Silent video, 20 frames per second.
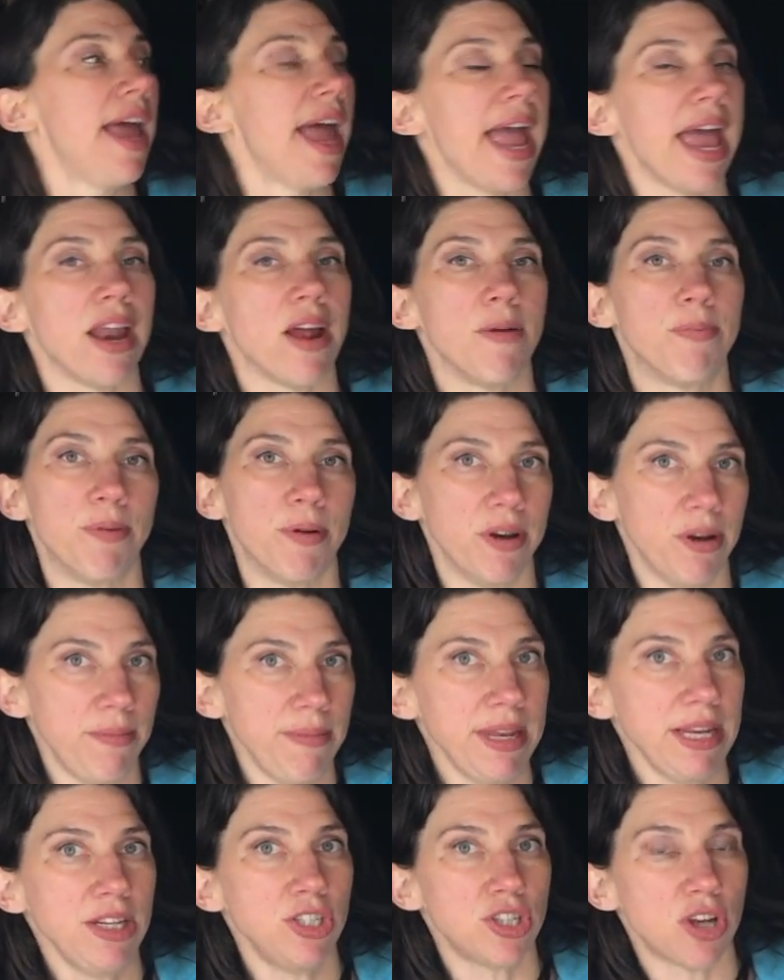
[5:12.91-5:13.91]
And I'll put them
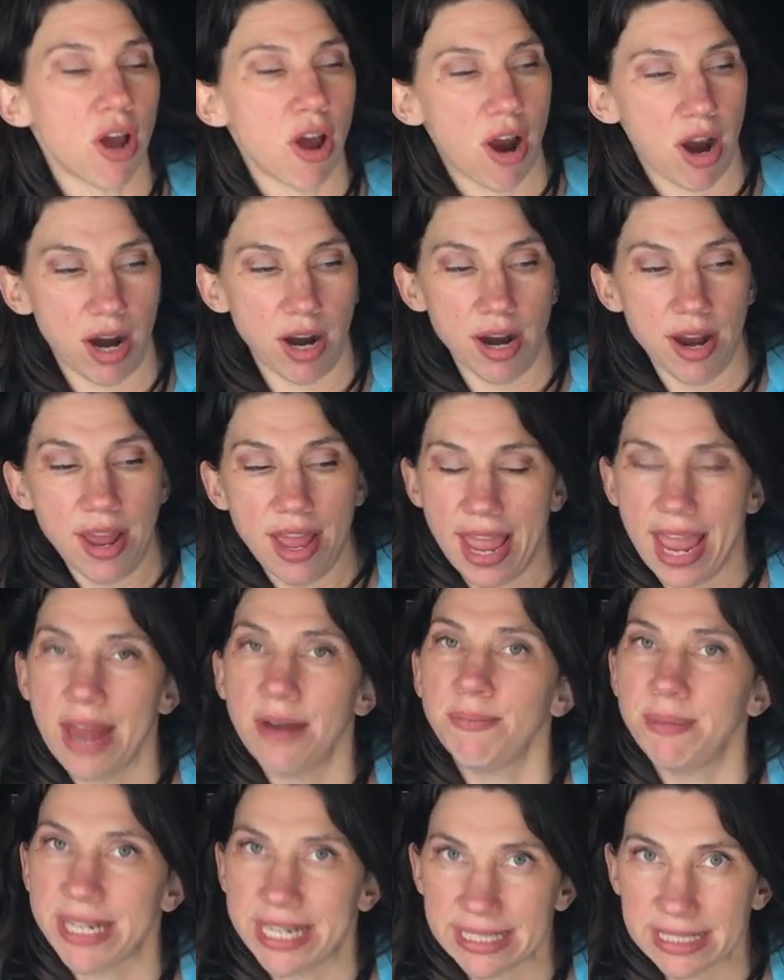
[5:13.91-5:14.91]
in a jar,
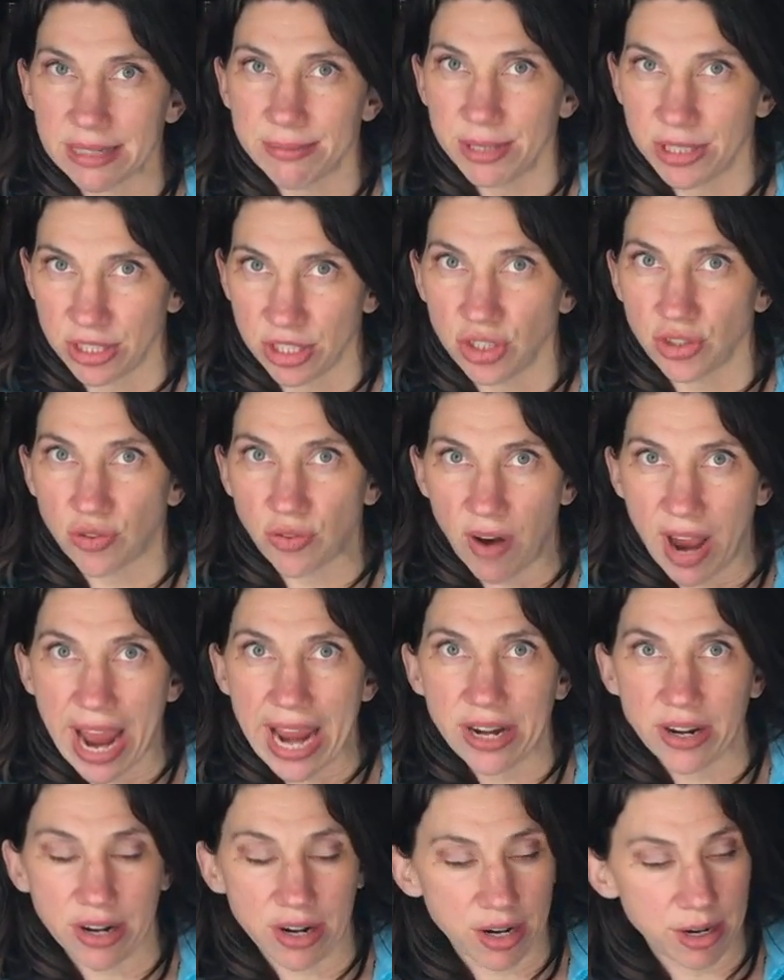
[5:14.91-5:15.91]
and because I'm using
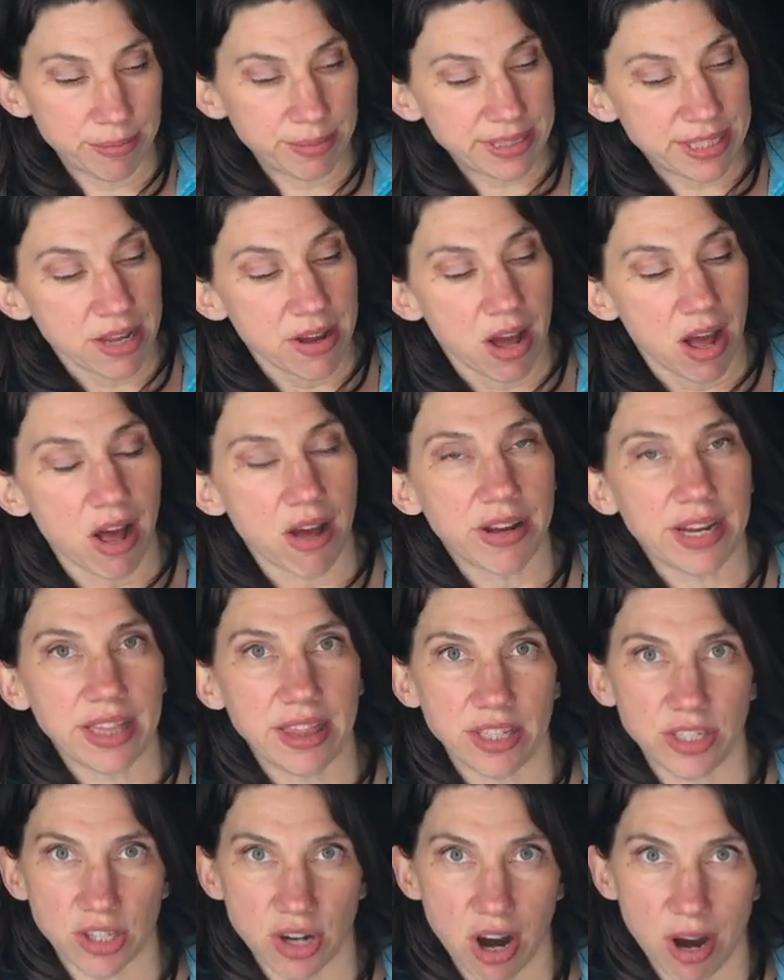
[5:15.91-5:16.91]
dried herbs, I'll get
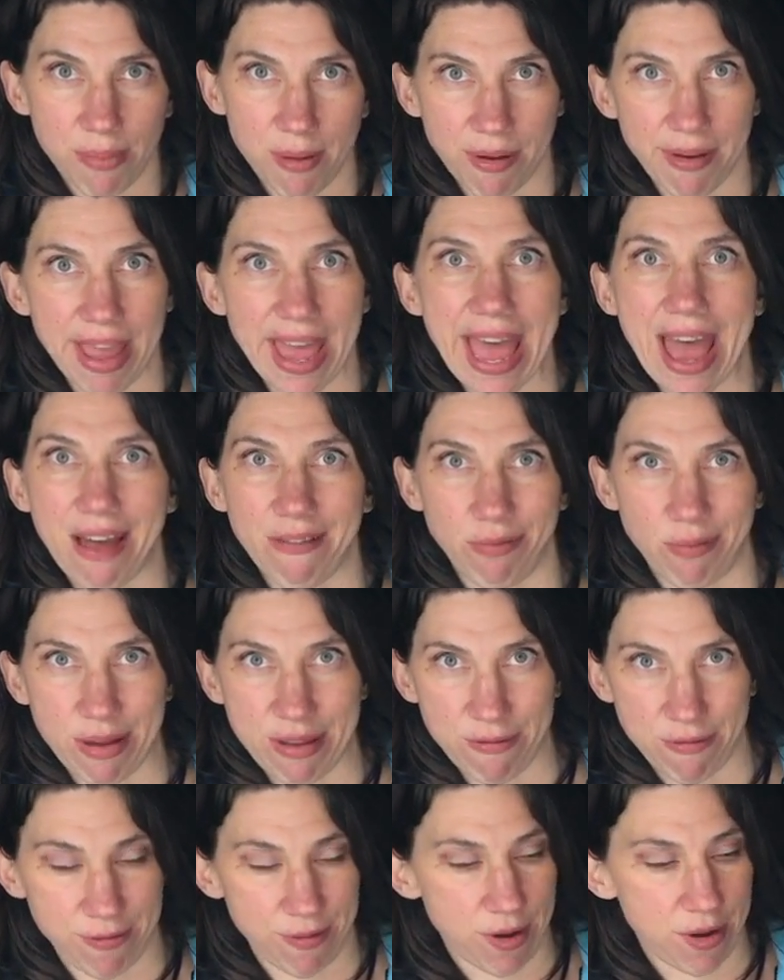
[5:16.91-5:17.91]
the jar about halfway
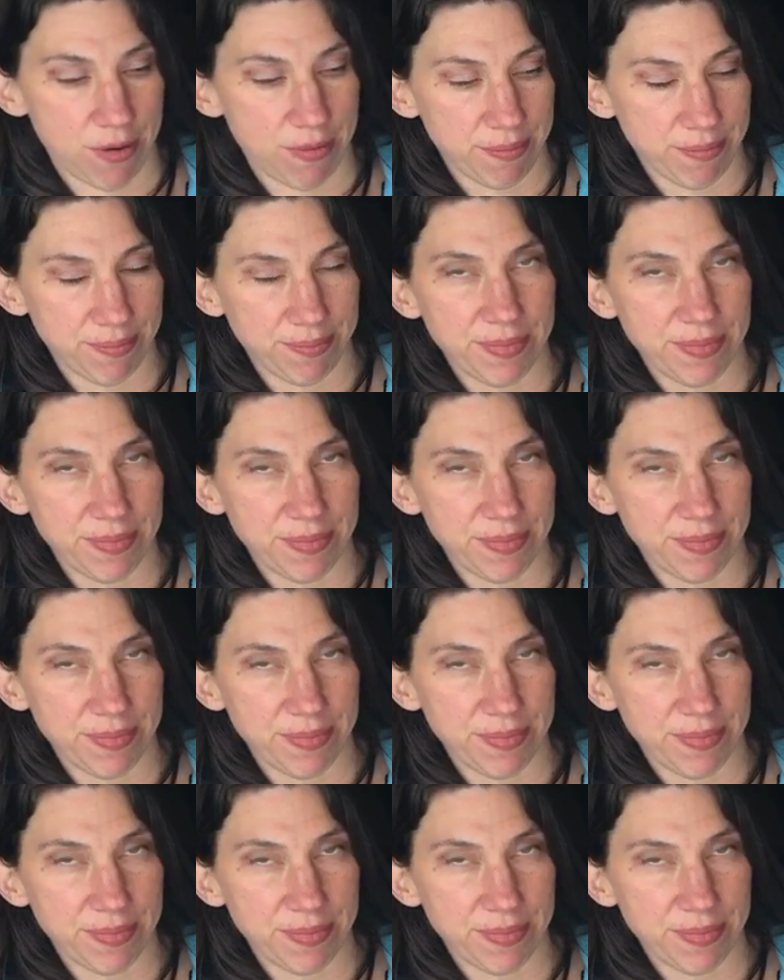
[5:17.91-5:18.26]
full.